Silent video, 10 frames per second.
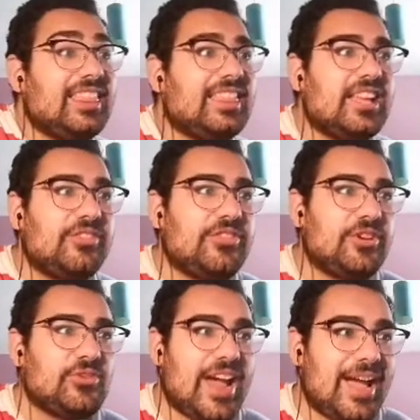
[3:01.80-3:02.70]
Love
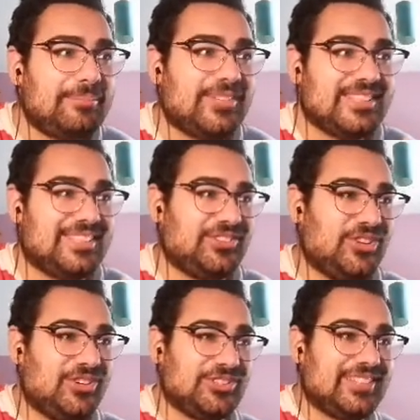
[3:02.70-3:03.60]
the raps in these
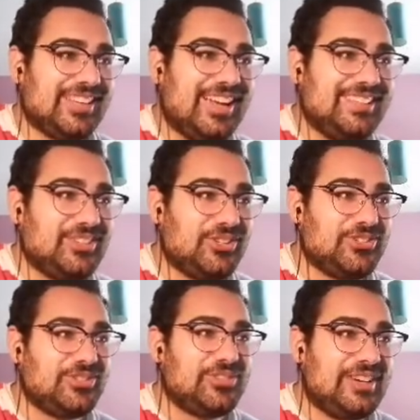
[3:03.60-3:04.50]
songs, like I
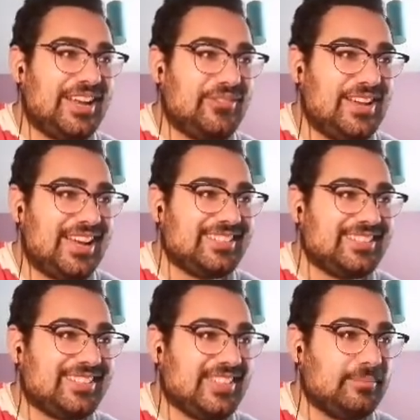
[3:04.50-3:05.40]
told you when I
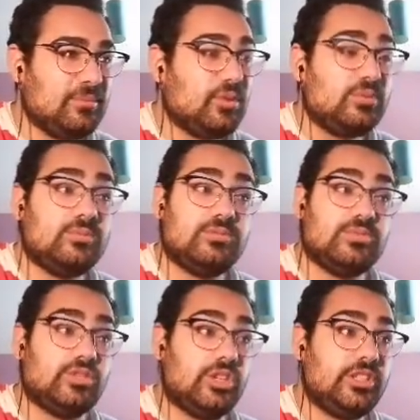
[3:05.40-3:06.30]
reacted to them. Oh,
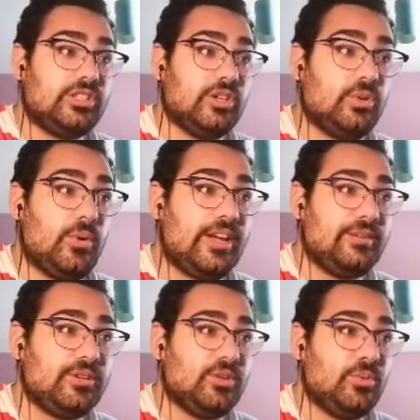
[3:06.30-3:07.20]
sir, go
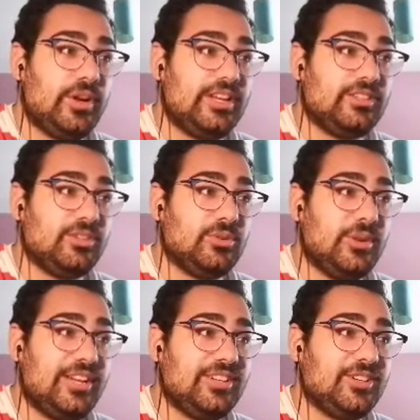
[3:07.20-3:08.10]
away, go away, go
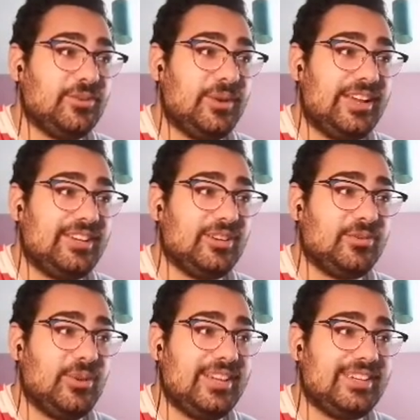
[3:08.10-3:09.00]
away, go away,
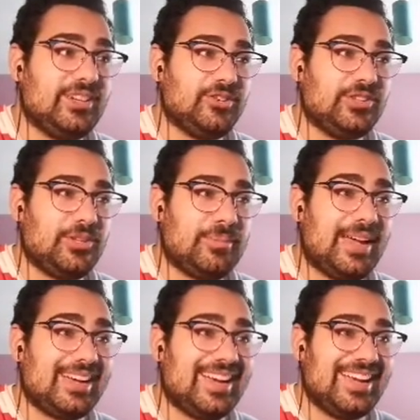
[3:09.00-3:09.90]
go away, go to the
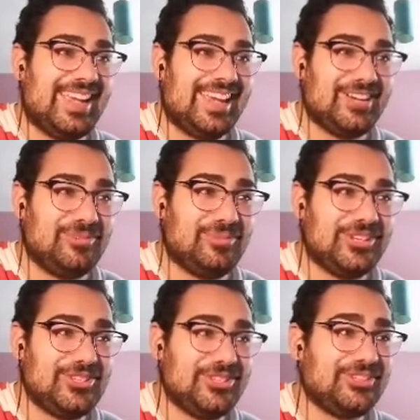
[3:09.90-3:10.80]
back. I cannot
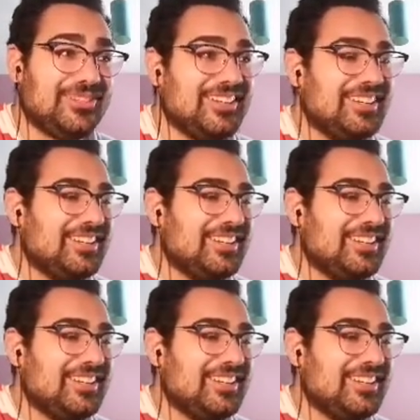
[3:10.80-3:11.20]
watch you.